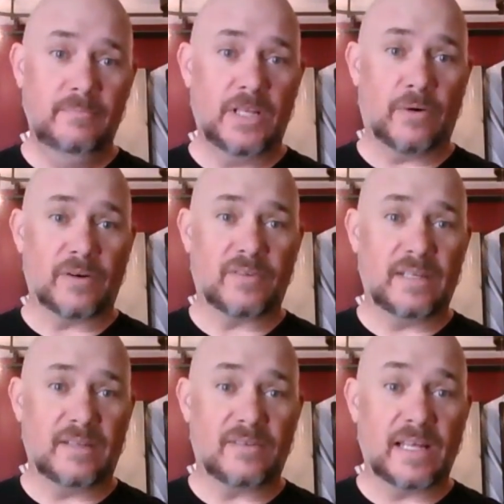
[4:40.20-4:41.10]
are
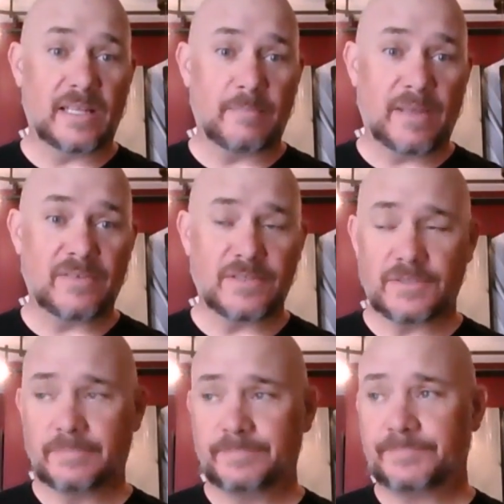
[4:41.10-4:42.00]
seeing these daily
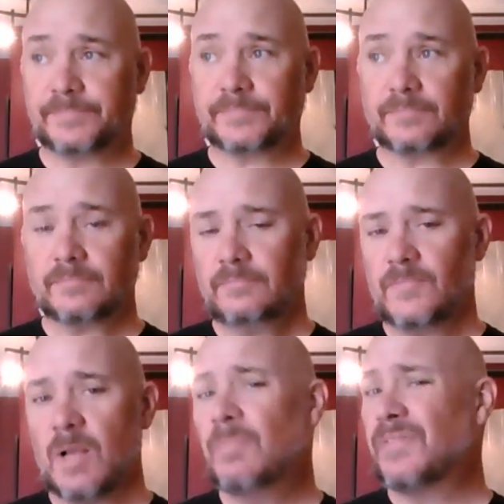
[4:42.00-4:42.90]
messages,
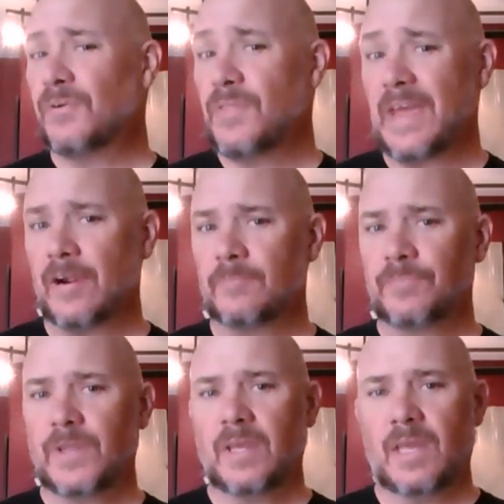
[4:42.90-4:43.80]
but they're there.
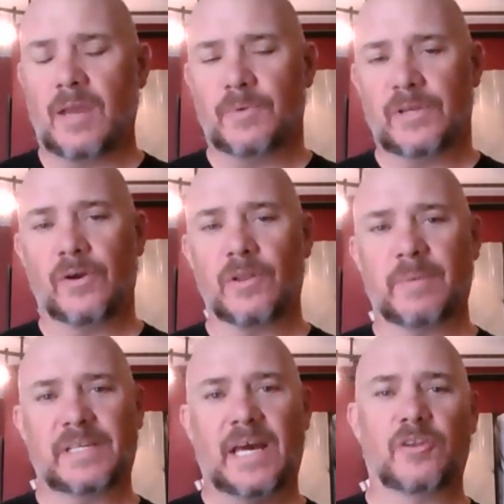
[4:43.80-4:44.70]
And when you go to the
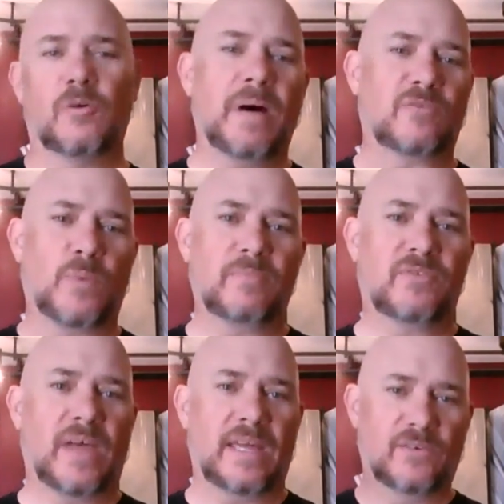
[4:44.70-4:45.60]
Mañana no Mas
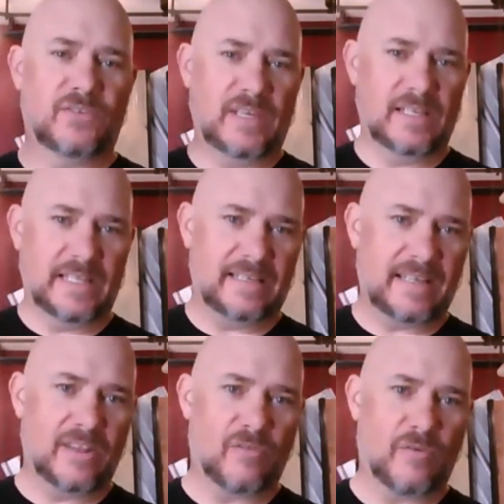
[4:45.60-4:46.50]
website, you'll see a link
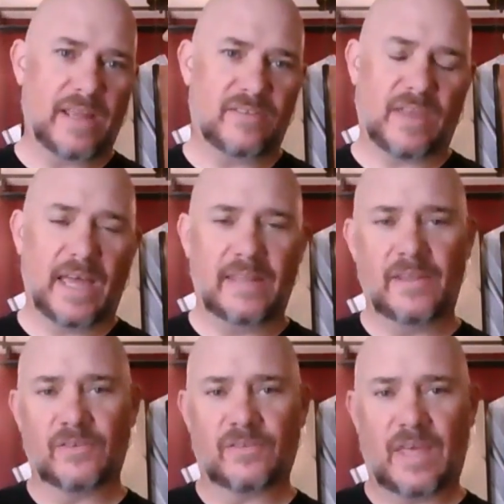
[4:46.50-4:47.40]
down the right side
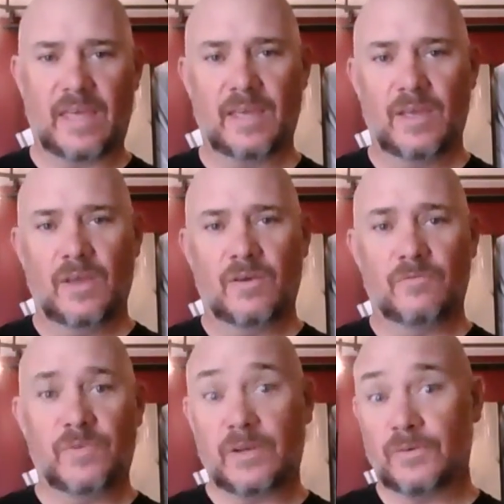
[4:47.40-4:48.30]
that'll say
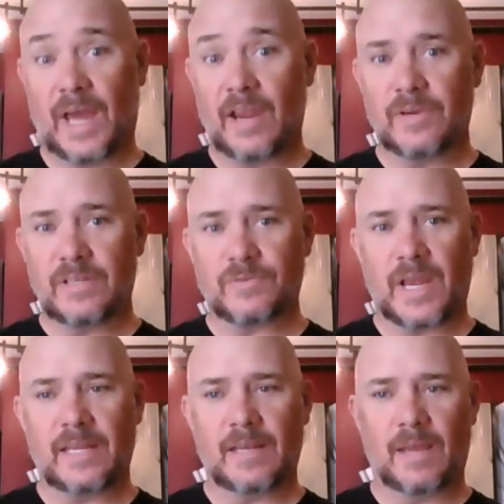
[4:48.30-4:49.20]
video diaries,
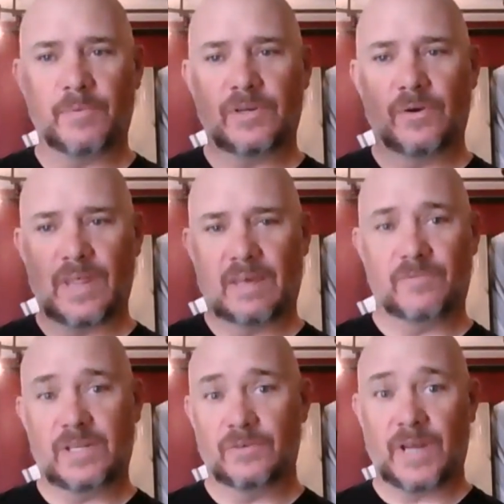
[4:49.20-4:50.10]
right? And when you go to that
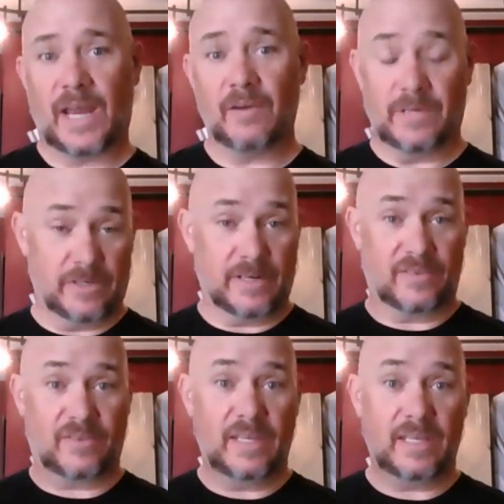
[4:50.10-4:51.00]
video diary, you're going to
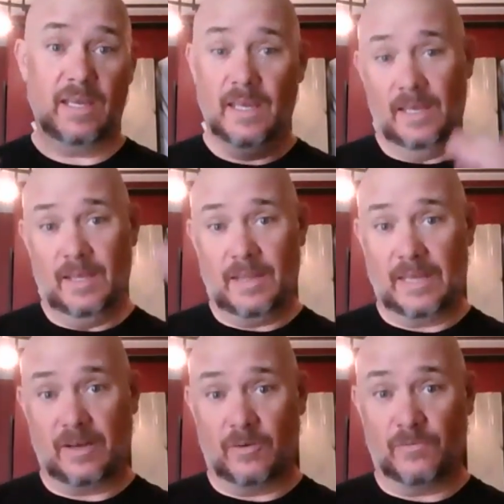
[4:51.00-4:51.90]
see
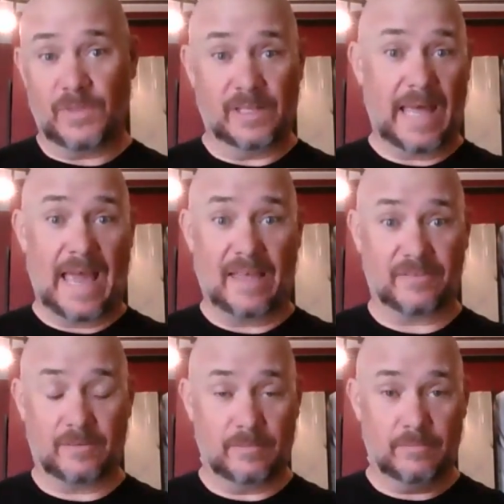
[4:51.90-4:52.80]
that, for the
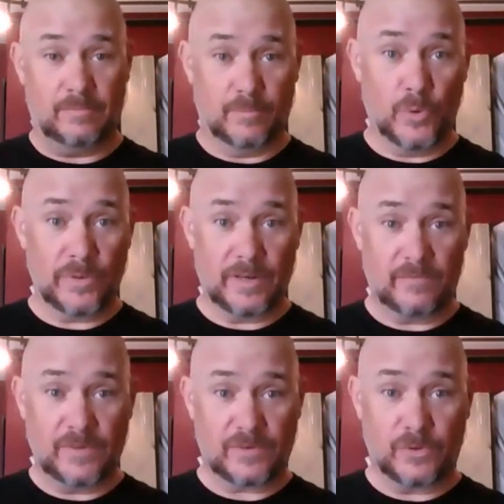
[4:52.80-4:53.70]
last more than a
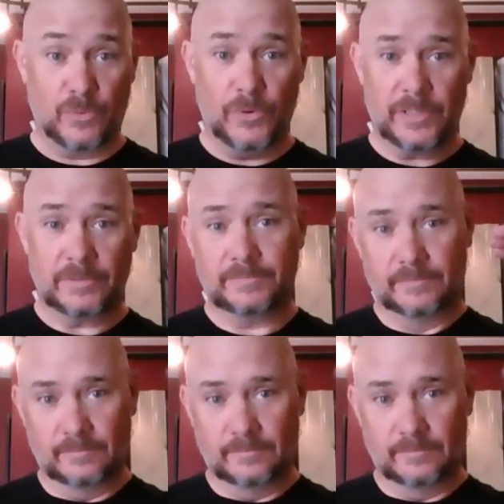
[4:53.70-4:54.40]
fiscal quarter,